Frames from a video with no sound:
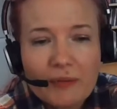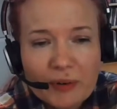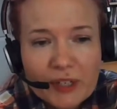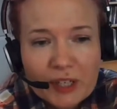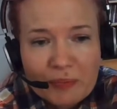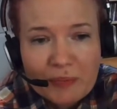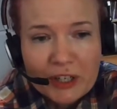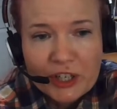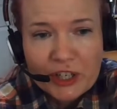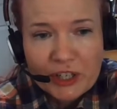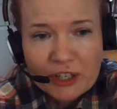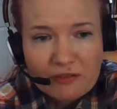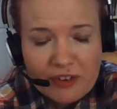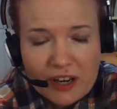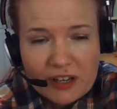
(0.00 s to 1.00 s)
mean, I went to Manchester
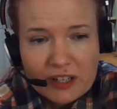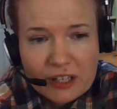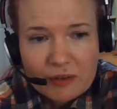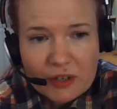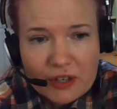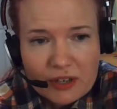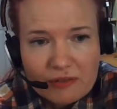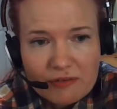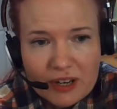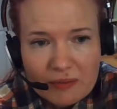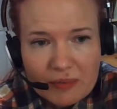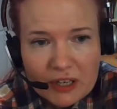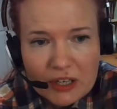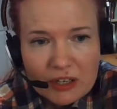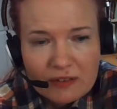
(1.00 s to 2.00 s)
University, which is a really
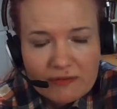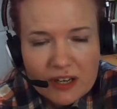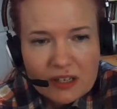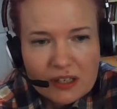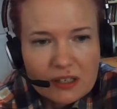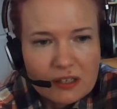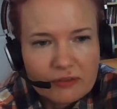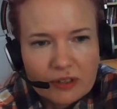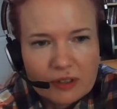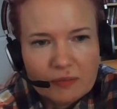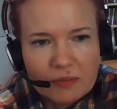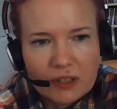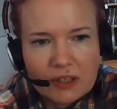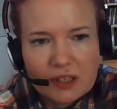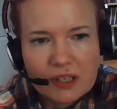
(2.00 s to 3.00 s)
big university for
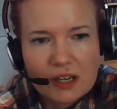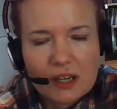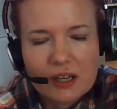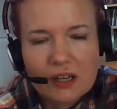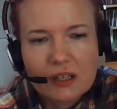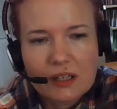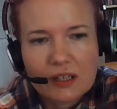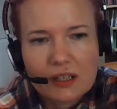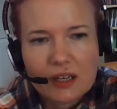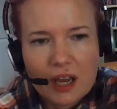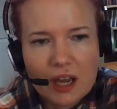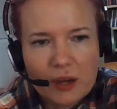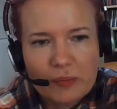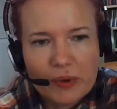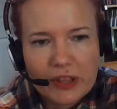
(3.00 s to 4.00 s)
computer science,
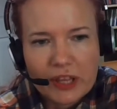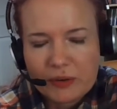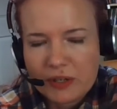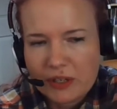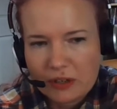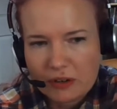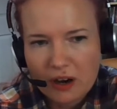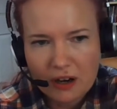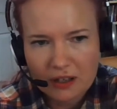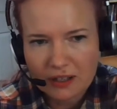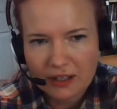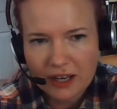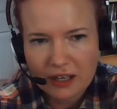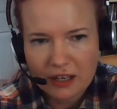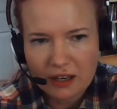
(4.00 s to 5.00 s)
um, but there were still
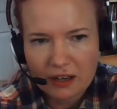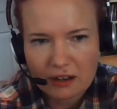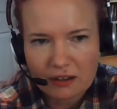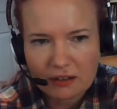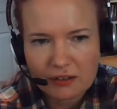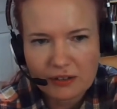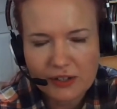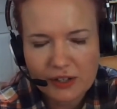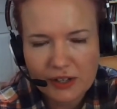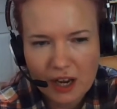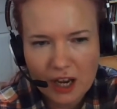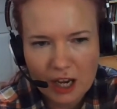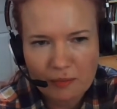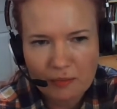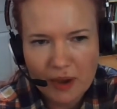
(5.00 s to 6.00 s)
hardly any girls.
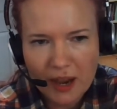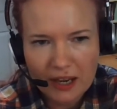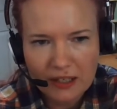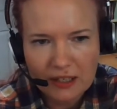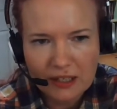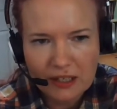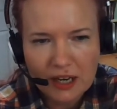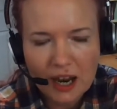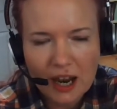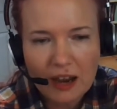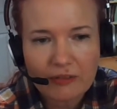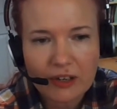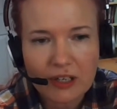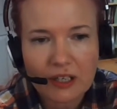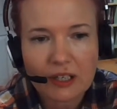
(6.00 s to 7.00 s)
Um, and
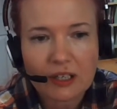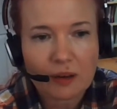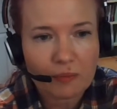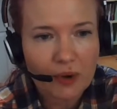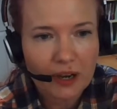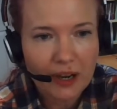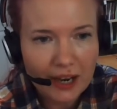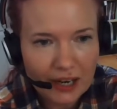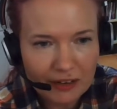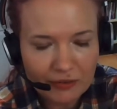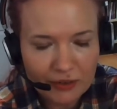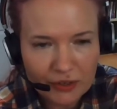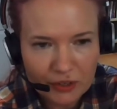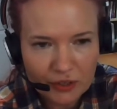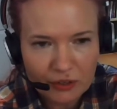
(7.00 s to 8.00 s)
having done my A
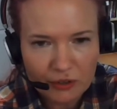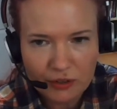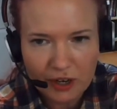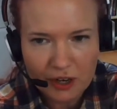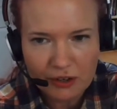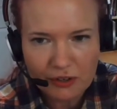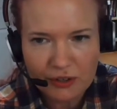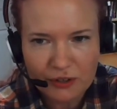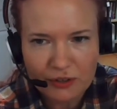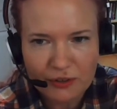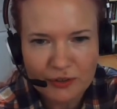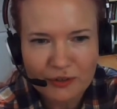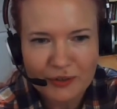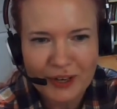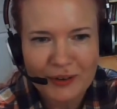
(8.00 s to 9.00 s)
levels in an all girls
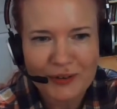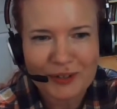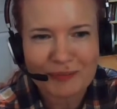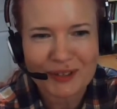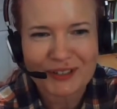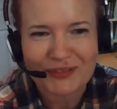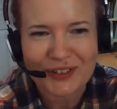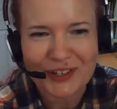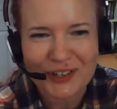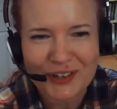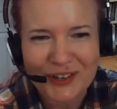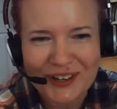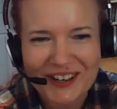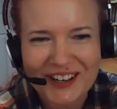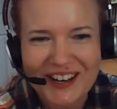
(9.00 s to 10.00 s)
school, it was a bit of a
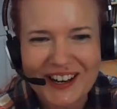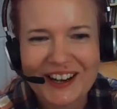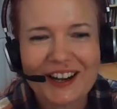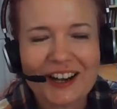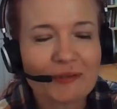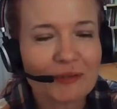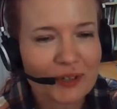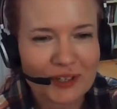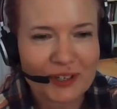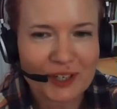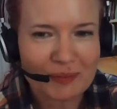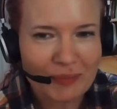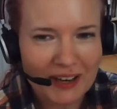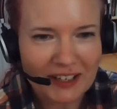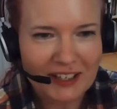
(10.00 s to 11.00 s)
shock. I wasn't
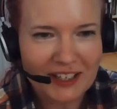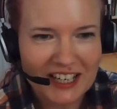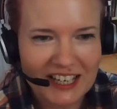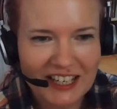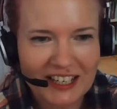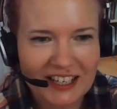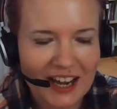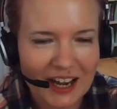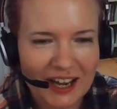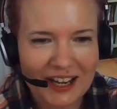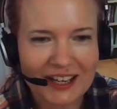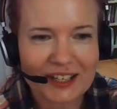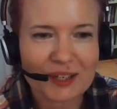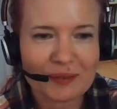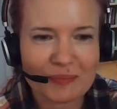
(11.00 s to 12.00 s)
expecting uh,
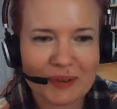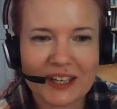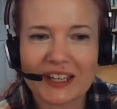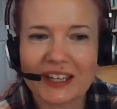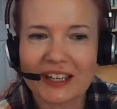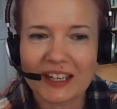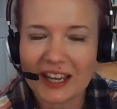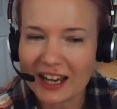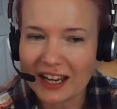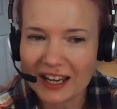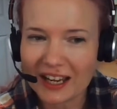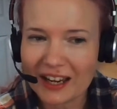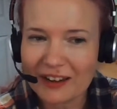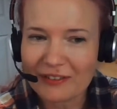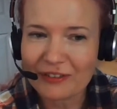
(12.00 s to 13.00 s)
it to be 50
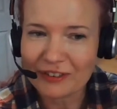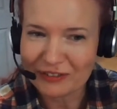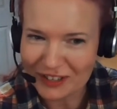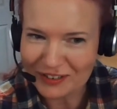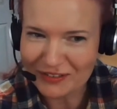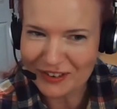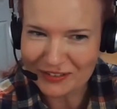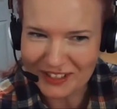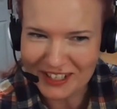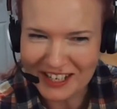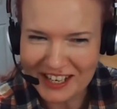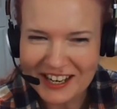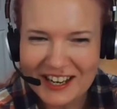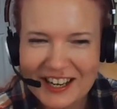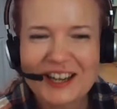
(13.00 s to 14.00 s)
uh,
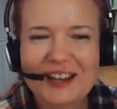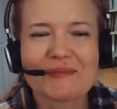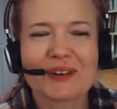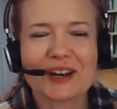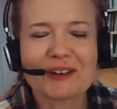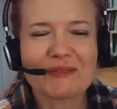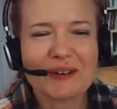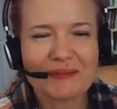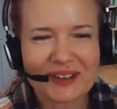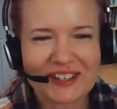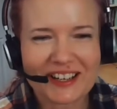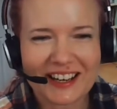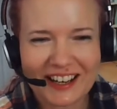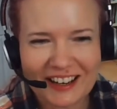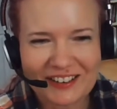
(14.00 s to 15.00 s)
50, but I remember
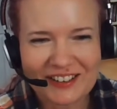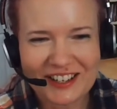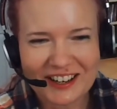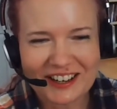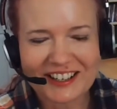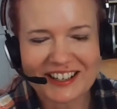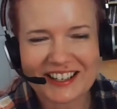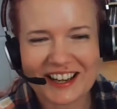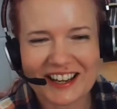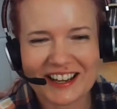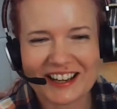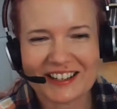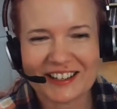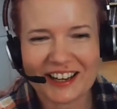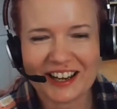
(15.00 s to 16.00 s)
standing outside
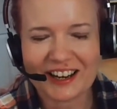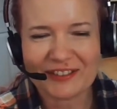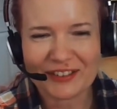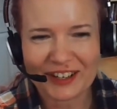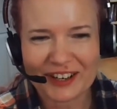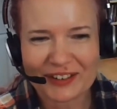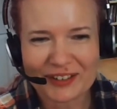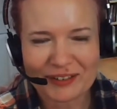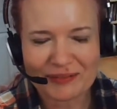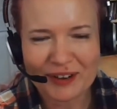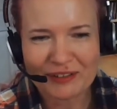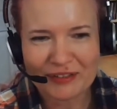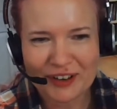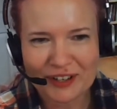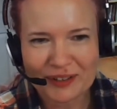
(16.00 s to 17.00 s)
uh, kind of you uh, know, sort of
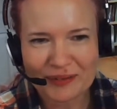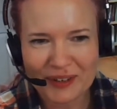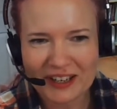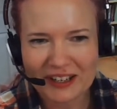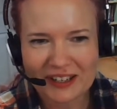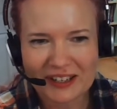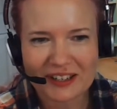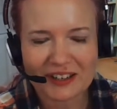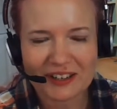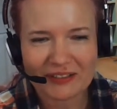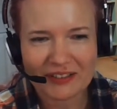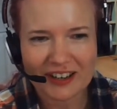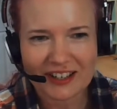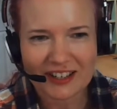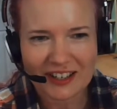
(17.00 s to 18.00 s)
my first weeks at
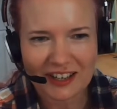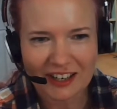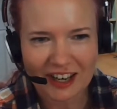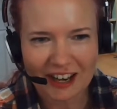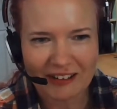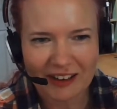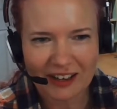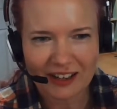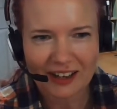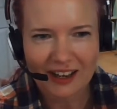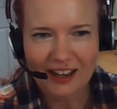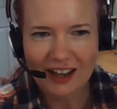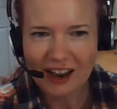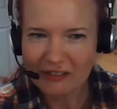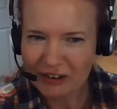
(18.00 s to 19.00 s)
university and going,
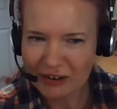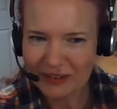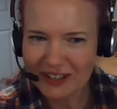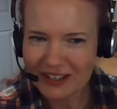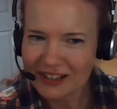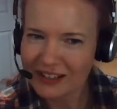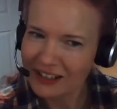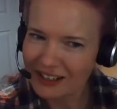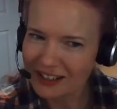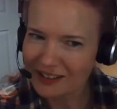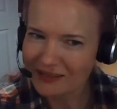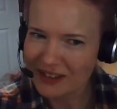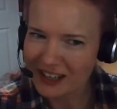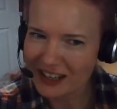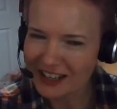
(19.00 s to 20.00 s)
everyone's looking
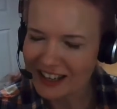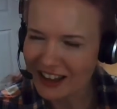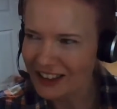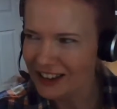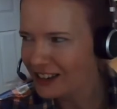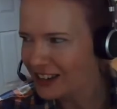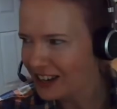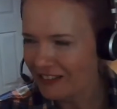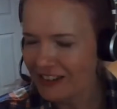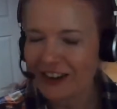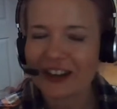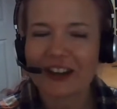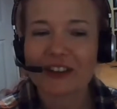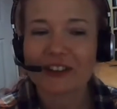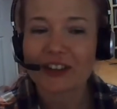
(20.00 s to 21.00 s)
at me, and then looking
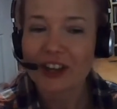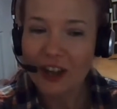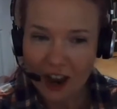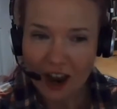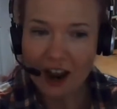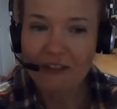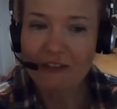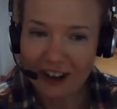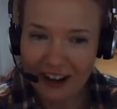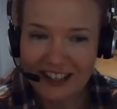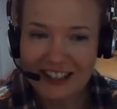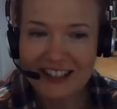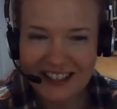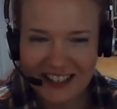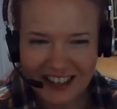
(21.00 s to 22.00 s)
around going,
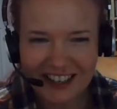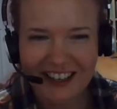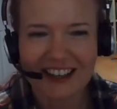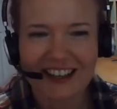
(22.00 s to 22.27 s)
Right. Uh,